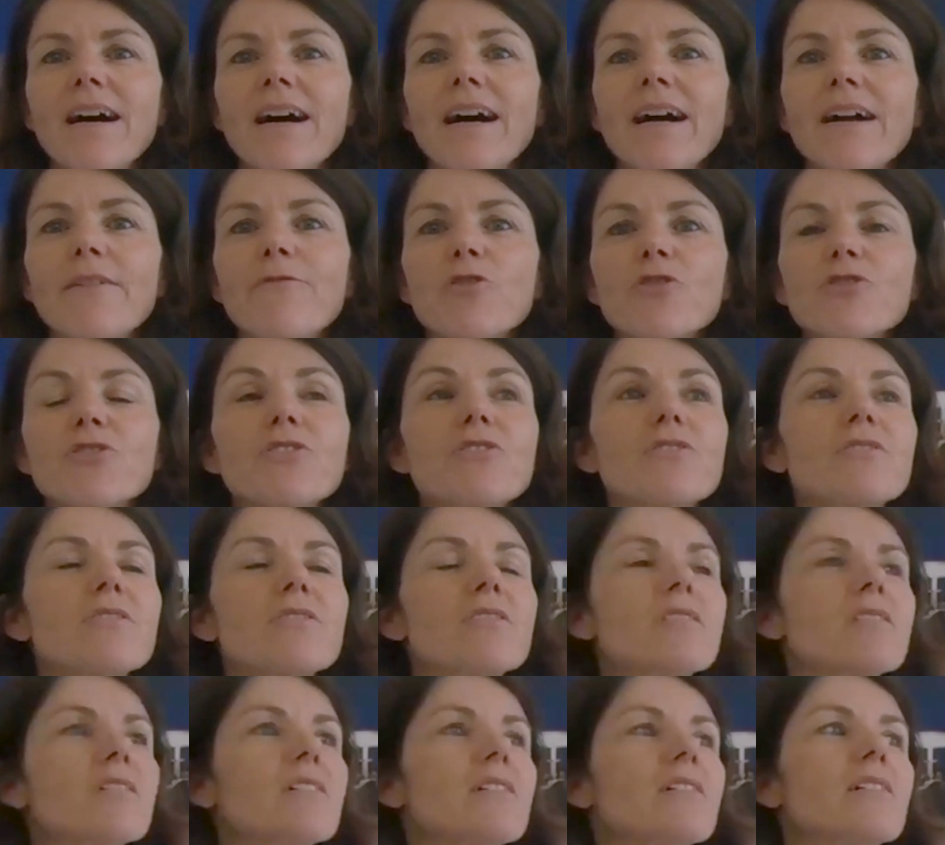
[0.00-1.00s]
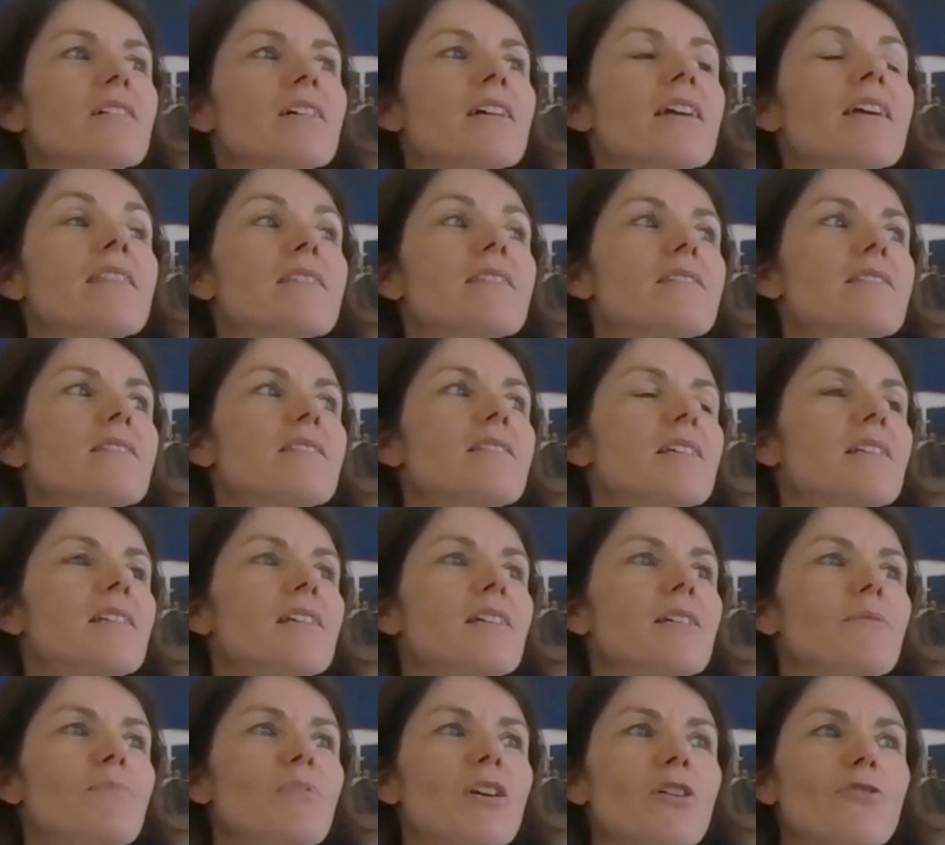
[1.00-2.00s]
I was in the
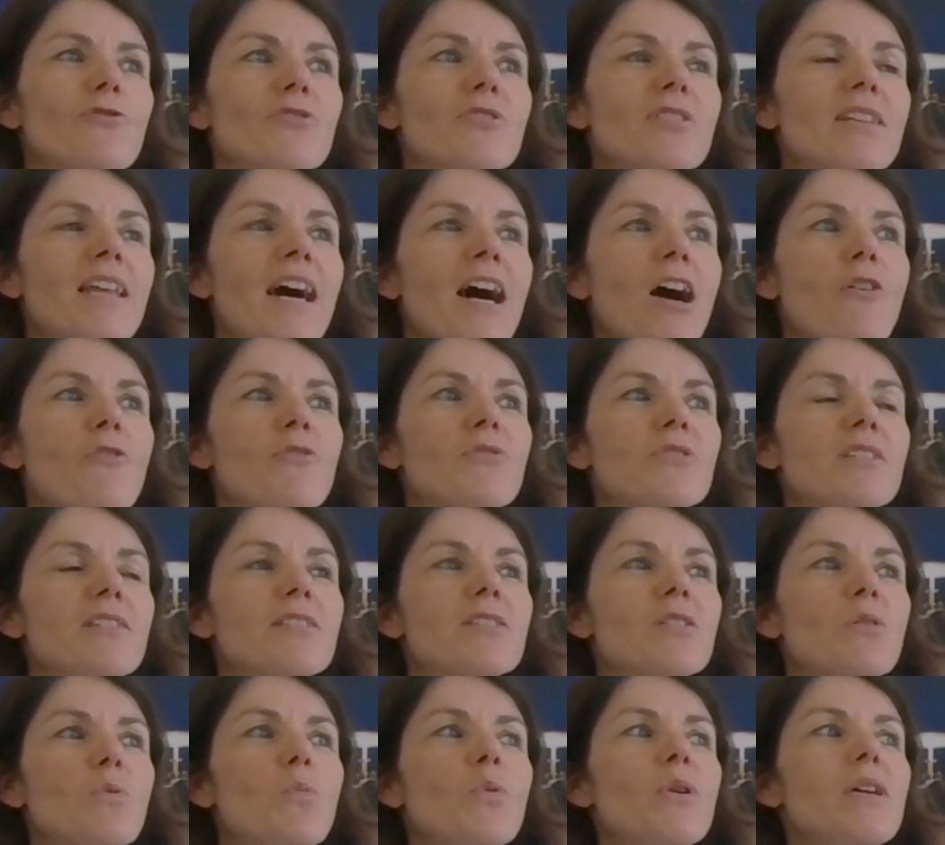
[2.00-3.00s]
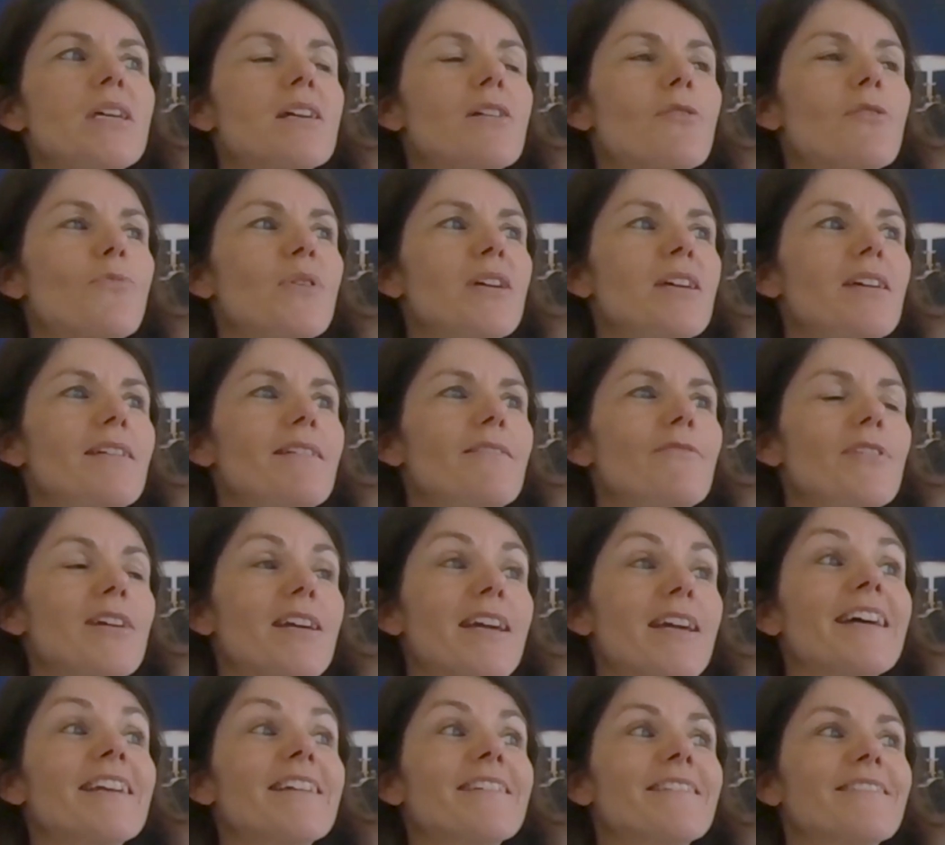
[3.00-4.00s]
city because now since a week we
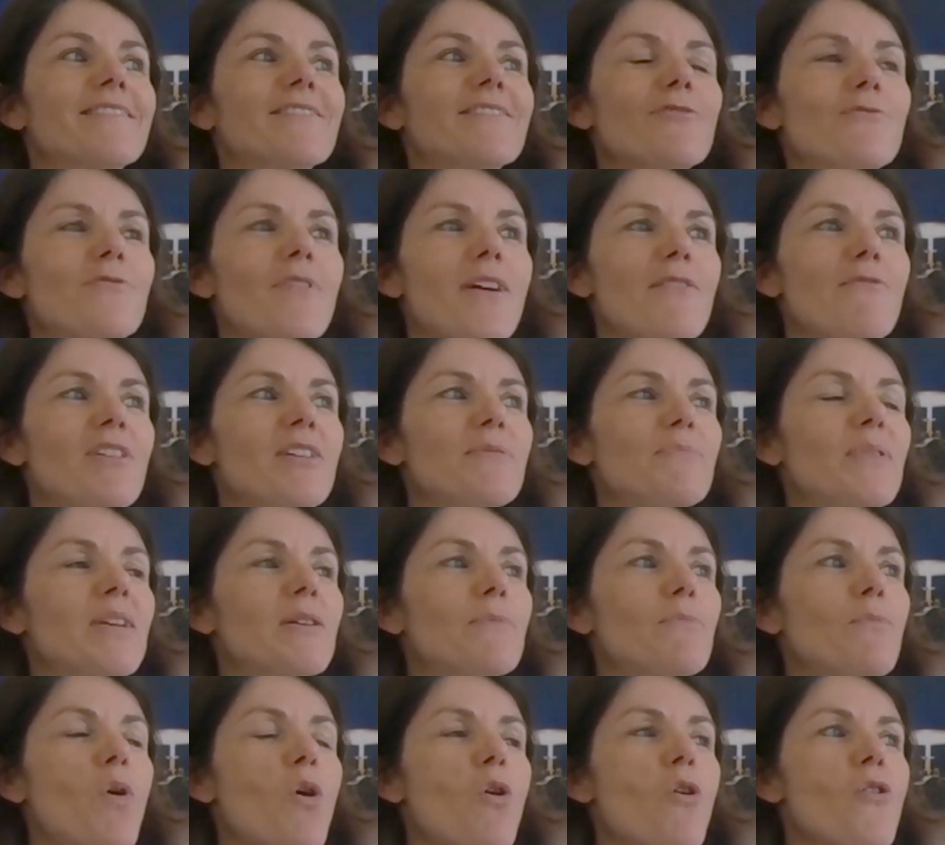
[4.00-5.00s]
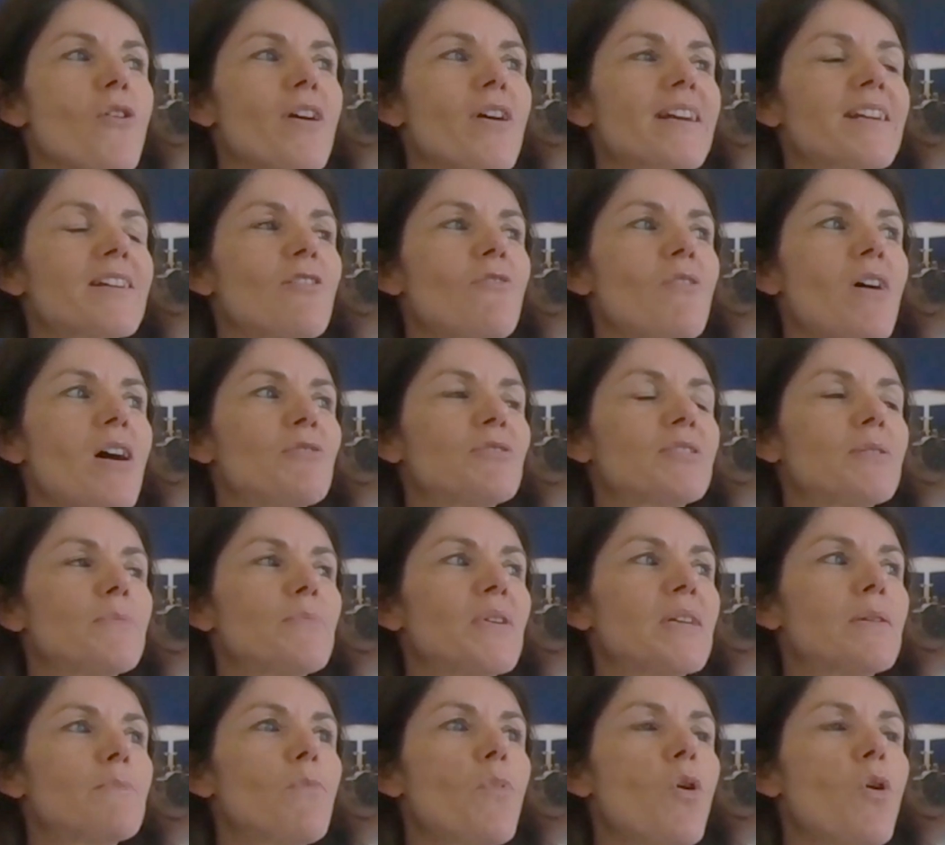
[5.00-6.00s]
can travel a bit more and go out a
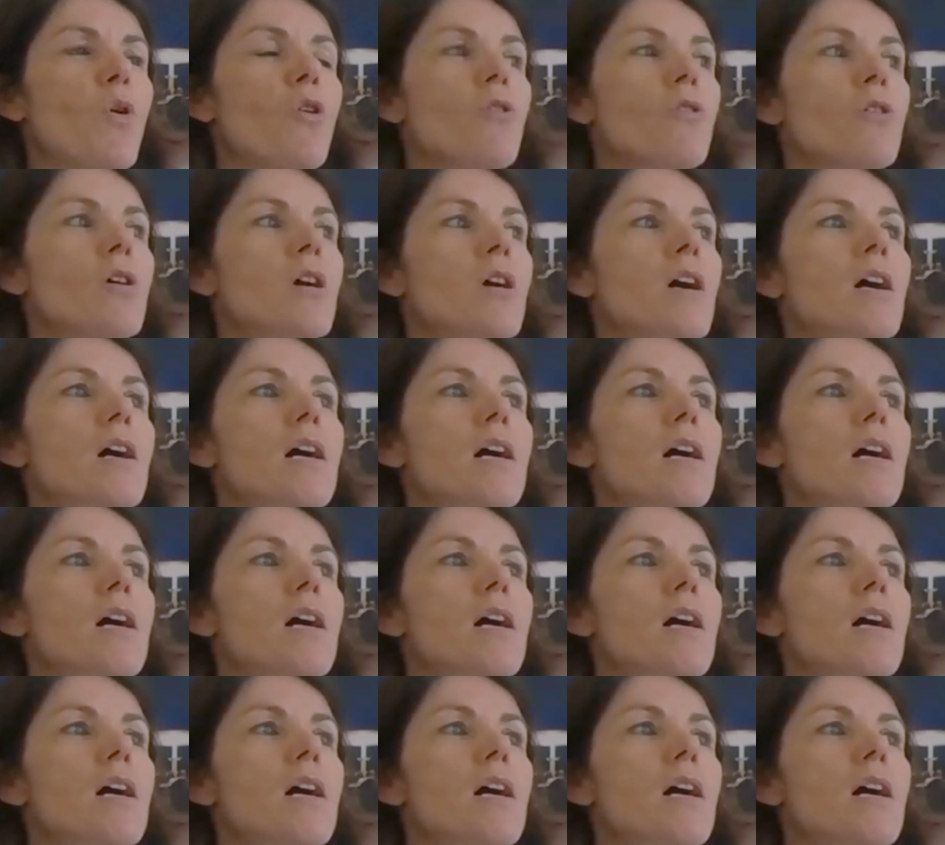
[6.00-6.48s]
bit more.